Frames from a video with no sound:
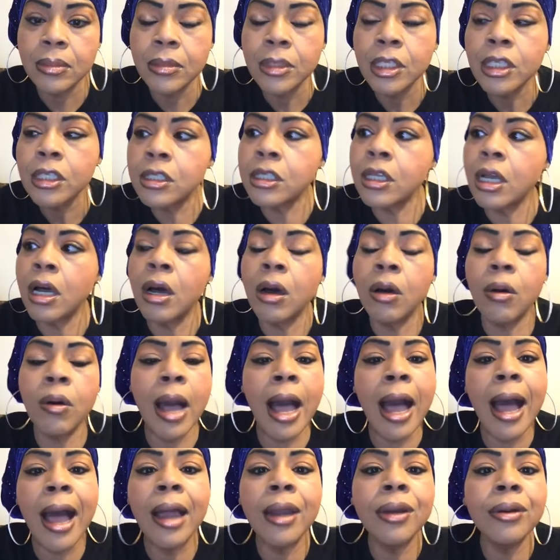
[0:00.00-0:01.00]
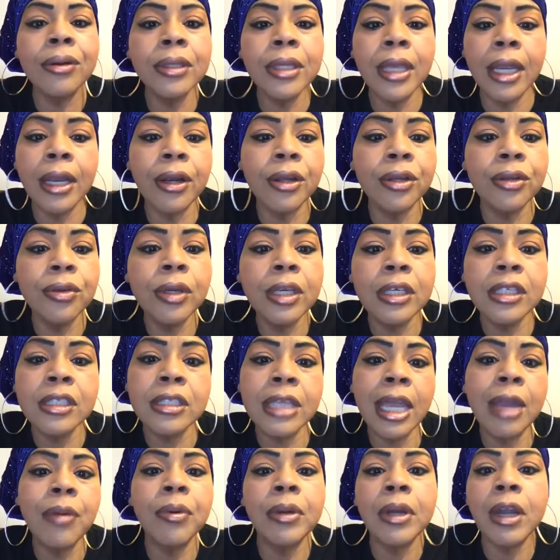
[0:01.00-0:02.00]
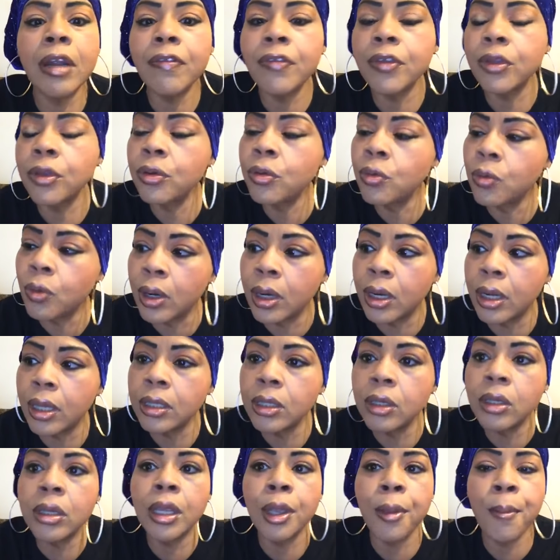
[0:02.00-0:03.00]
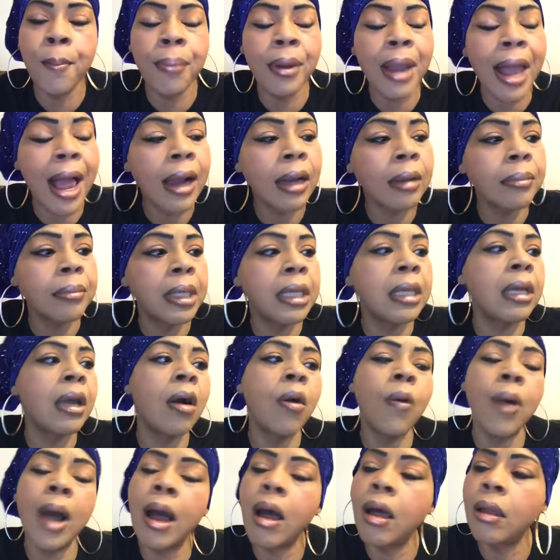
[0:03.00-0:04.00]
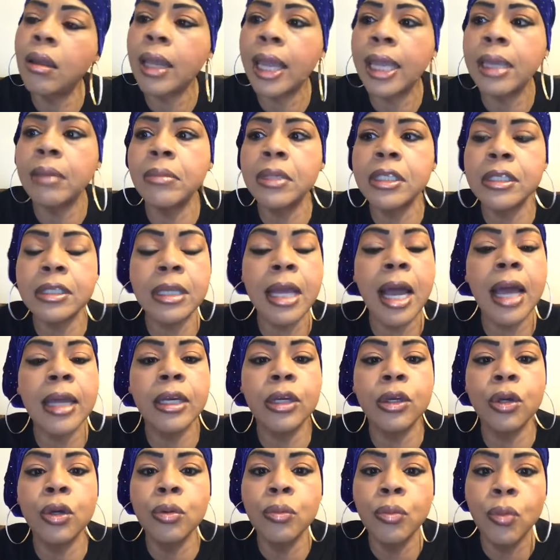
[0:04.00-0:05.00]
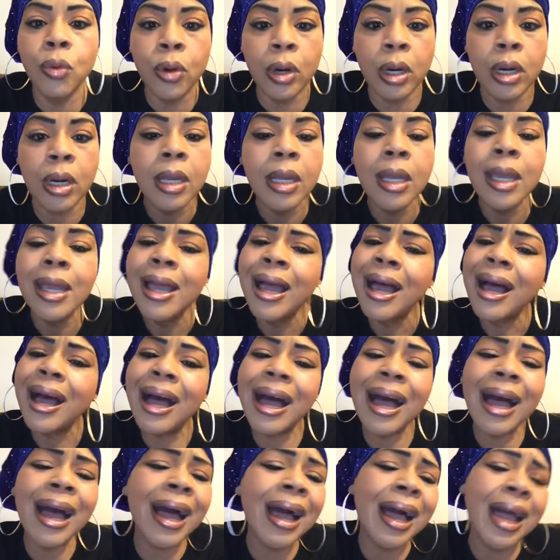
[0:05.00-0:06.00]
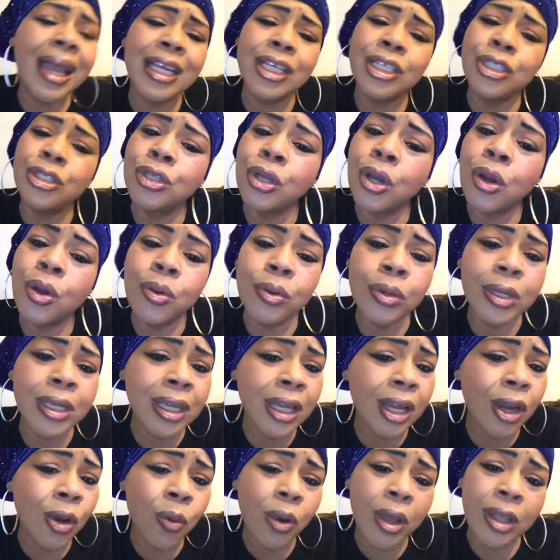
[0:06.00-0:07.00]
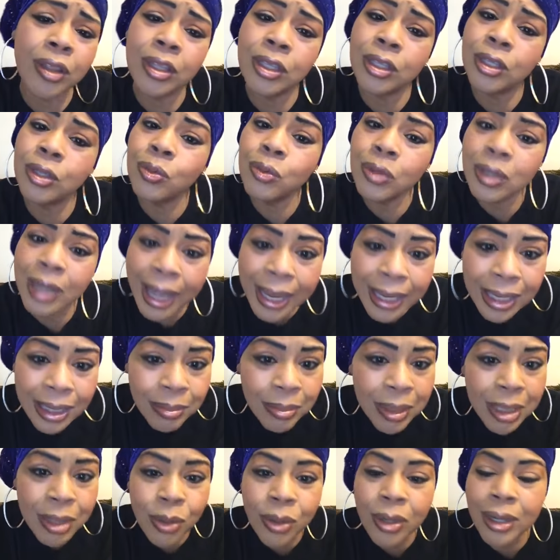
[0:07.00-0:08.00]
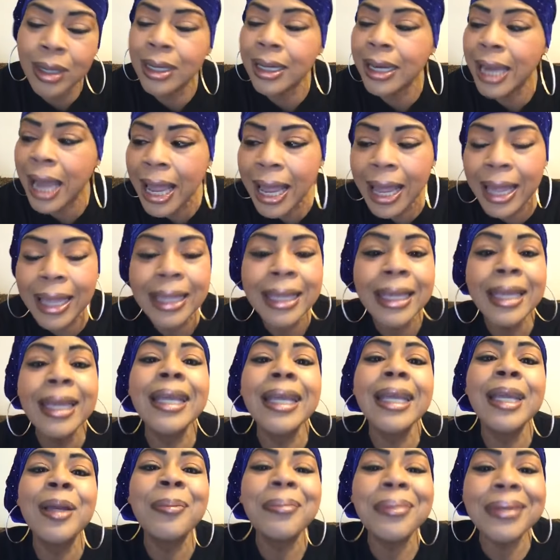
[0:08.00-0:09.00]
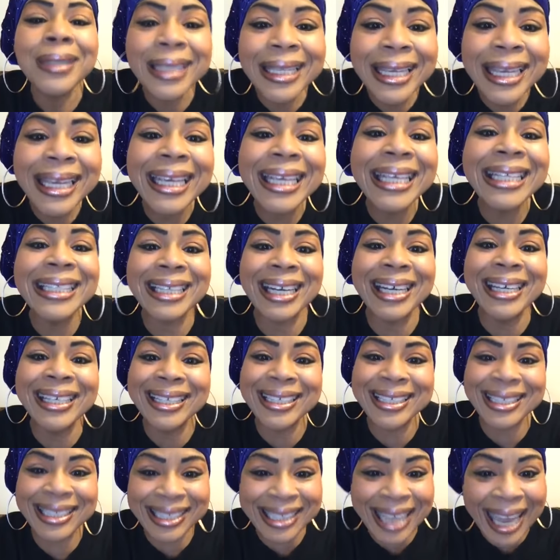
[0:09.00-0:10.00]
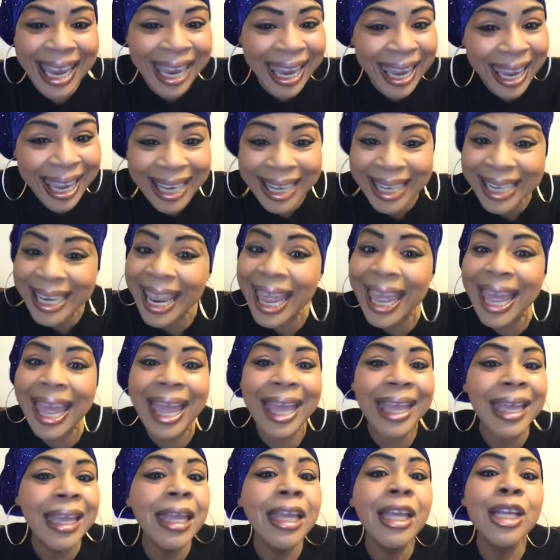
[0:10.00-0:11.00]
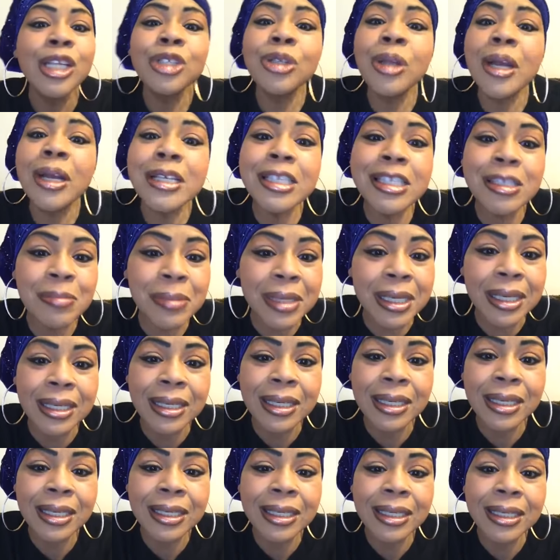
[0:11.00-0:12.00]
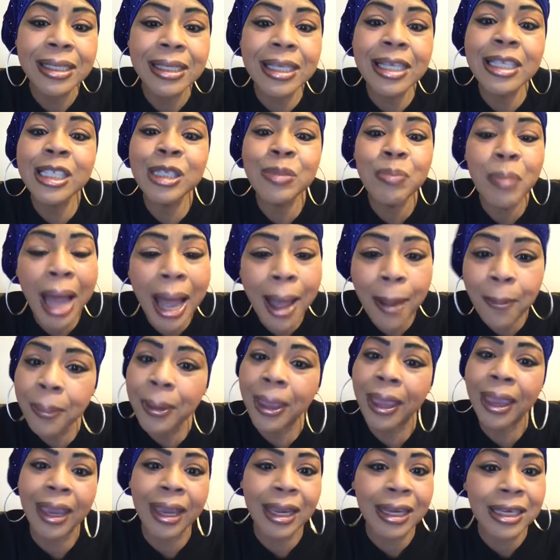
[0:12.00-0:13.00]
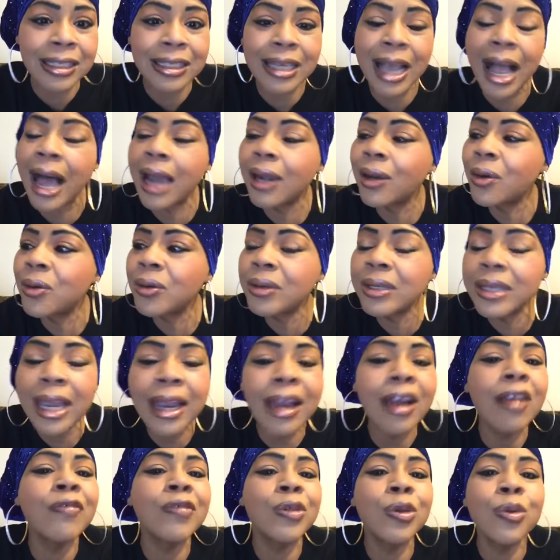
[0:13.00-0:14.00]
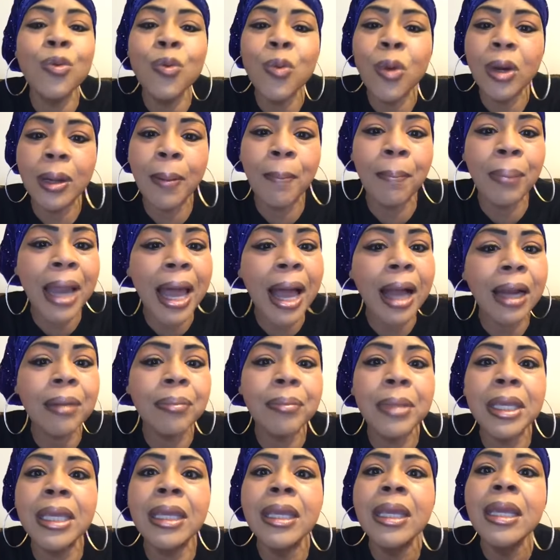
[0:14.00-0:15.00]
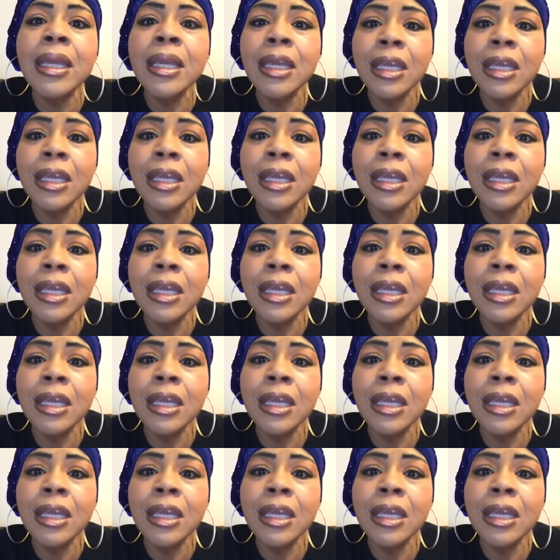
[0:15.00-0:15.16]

So I don't care. You can say whatever you want. You can block me. Oh, I don't like Miss Nina no more. I don't care whether you like me or not. Please understand that. Trust me. This is my page. I don't care if you want to block me.